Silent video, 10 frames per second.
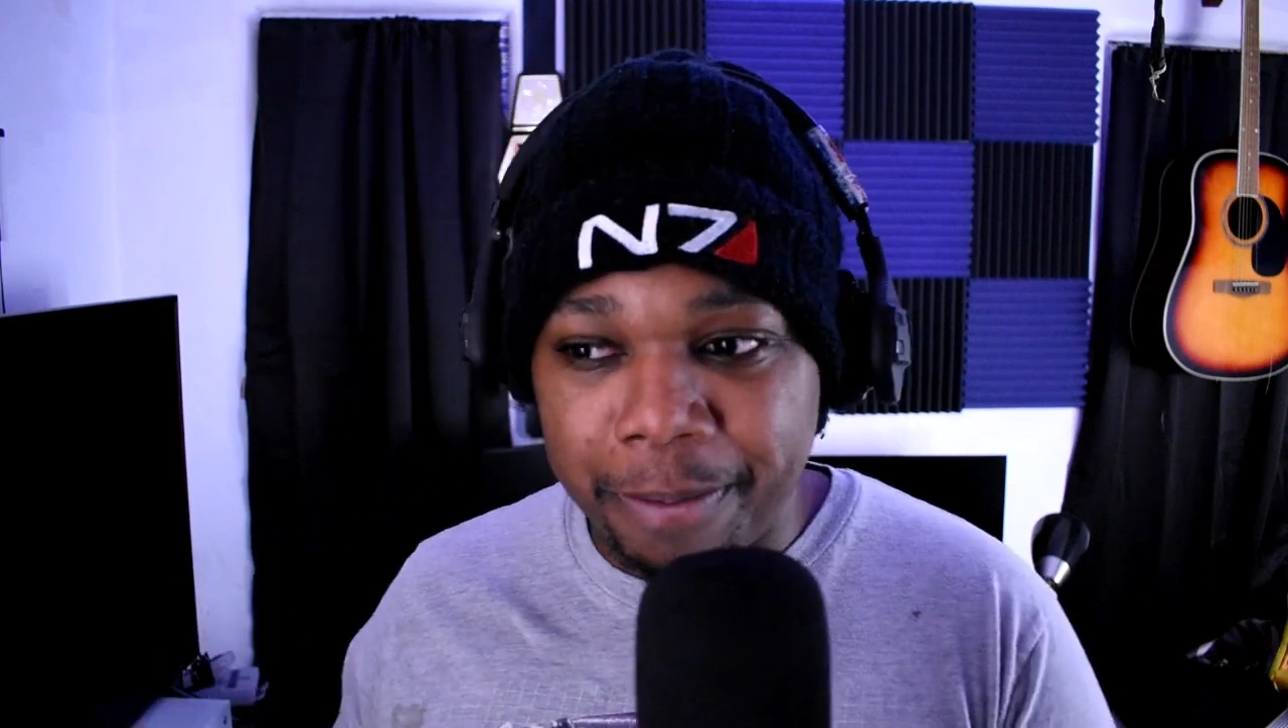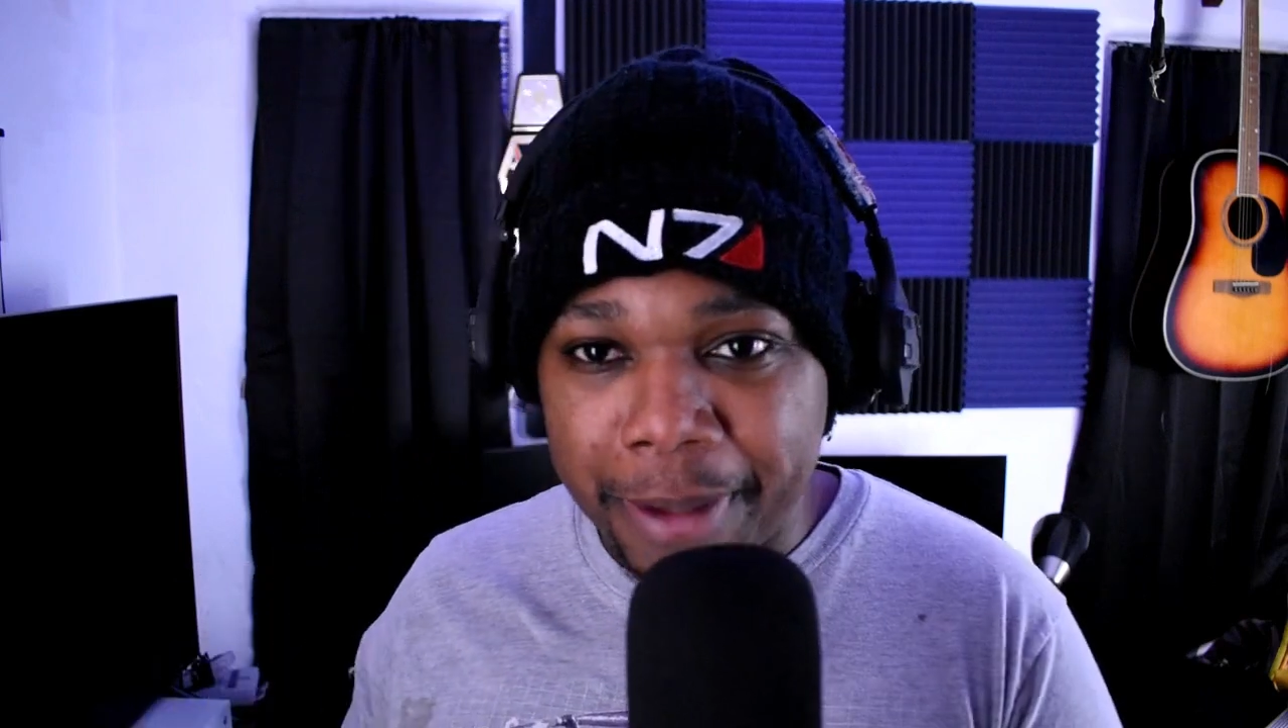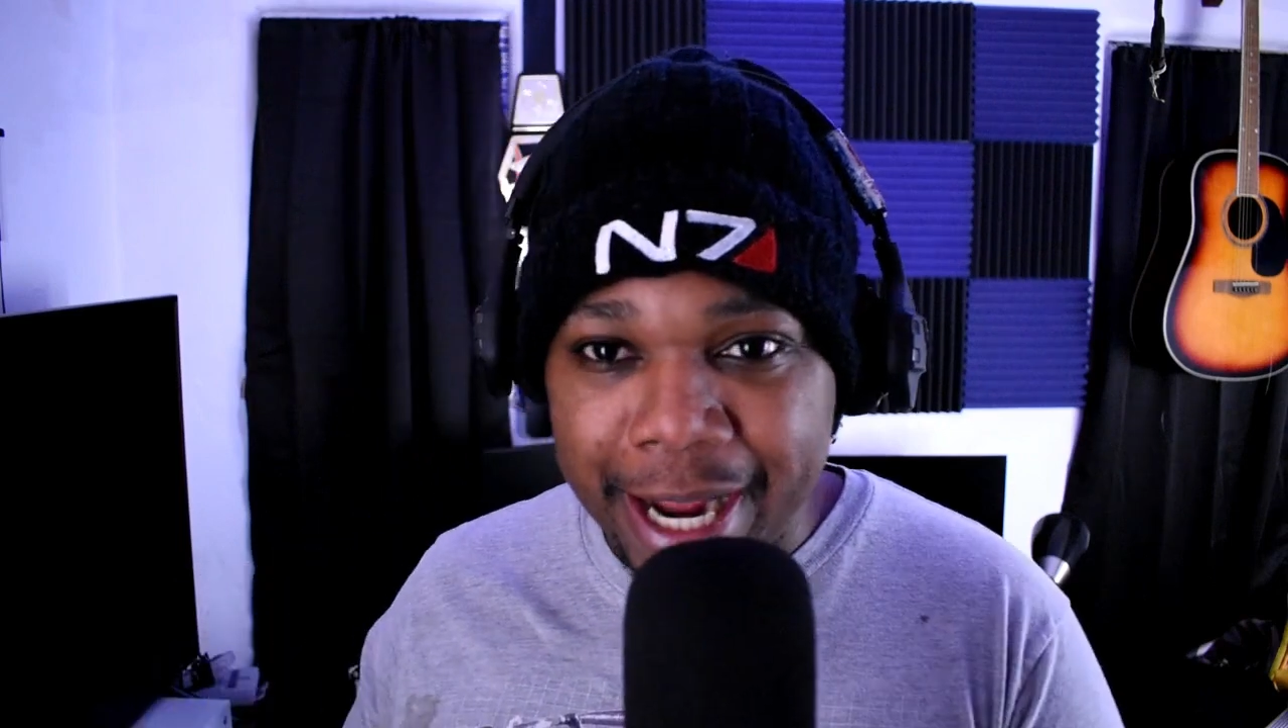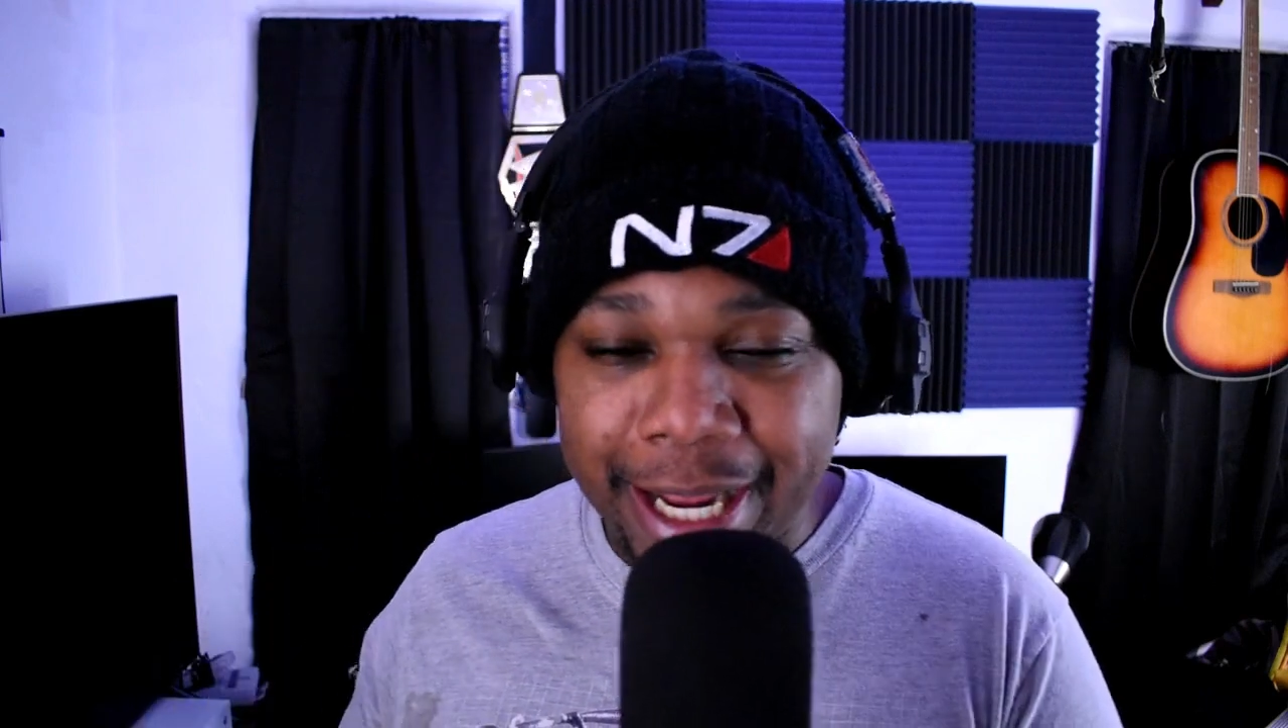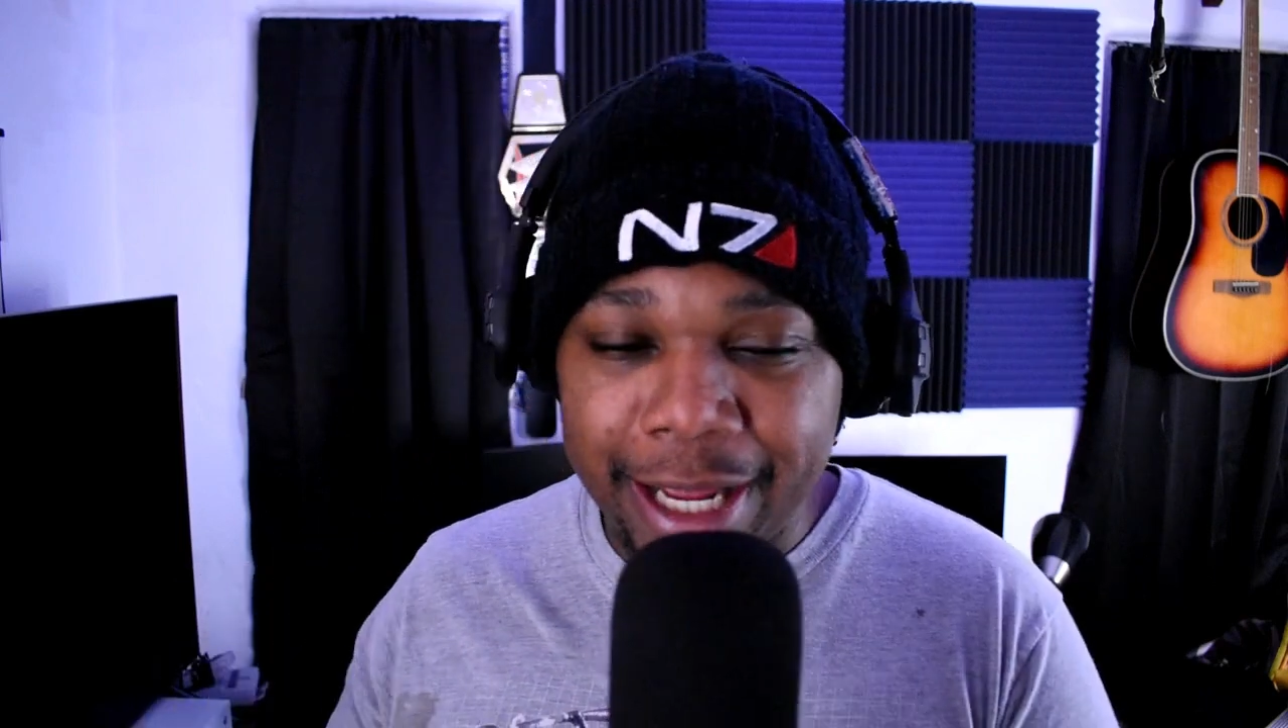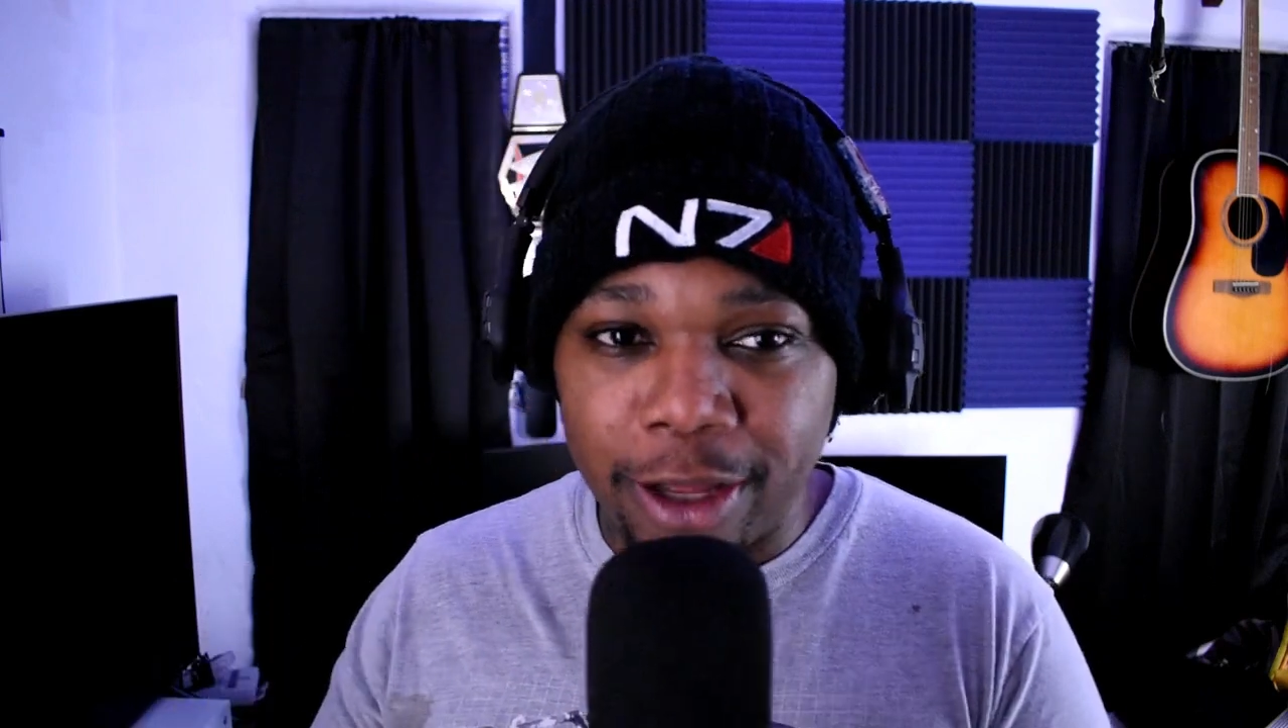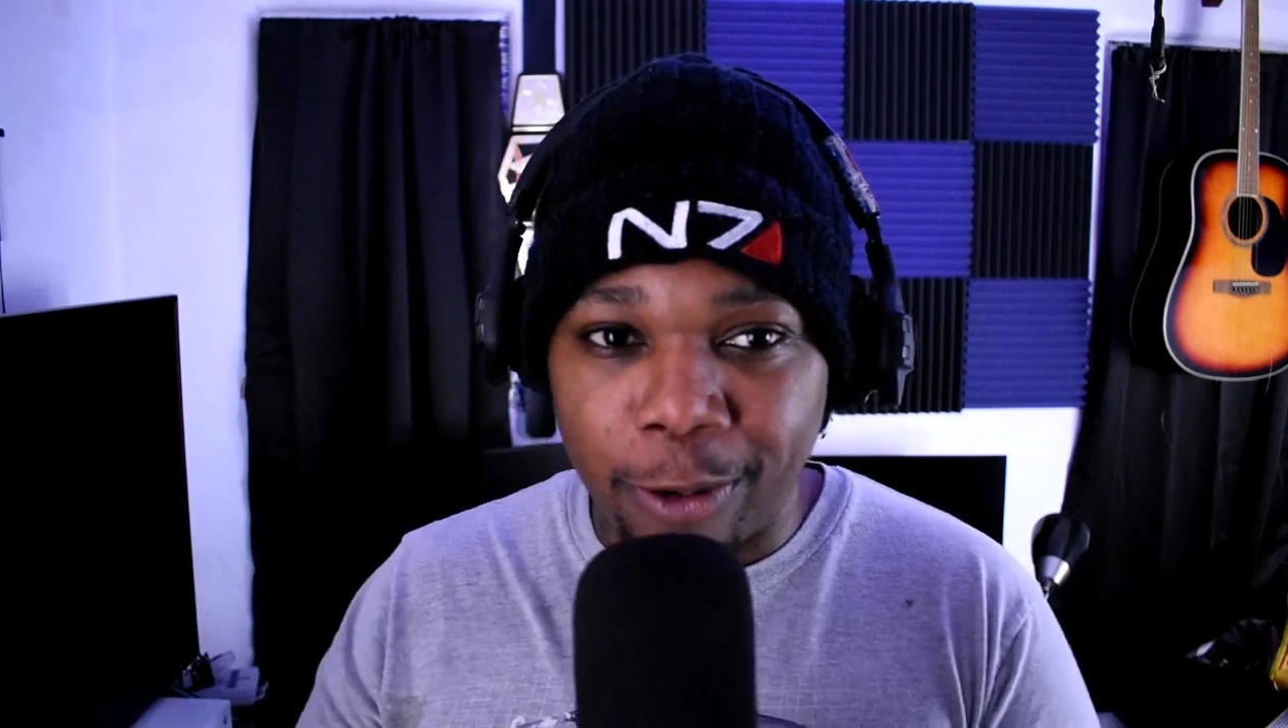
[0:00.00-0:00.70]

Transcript: making the